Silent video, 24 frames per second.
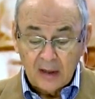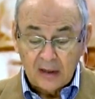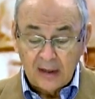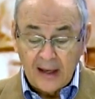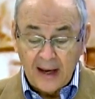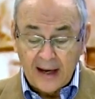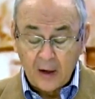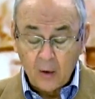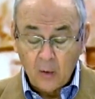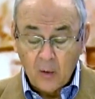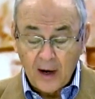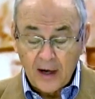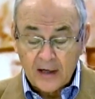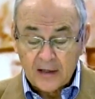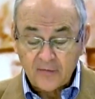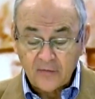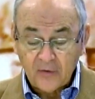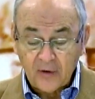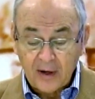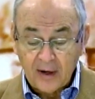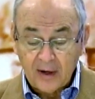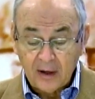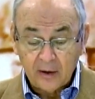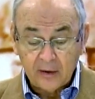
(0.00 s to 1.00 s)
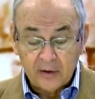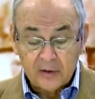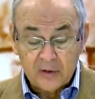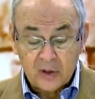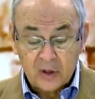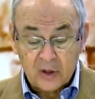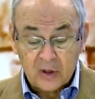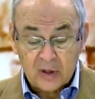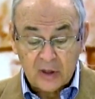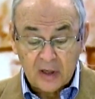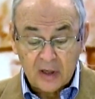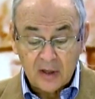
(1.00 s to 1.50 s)
Likewise, for
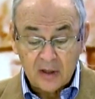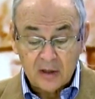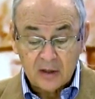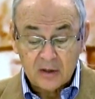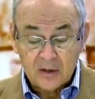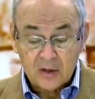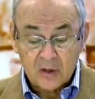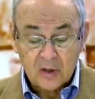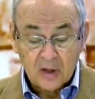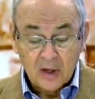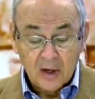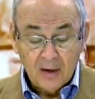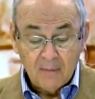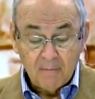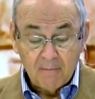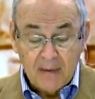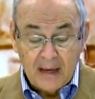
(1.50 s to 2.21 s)
Aaron's sons,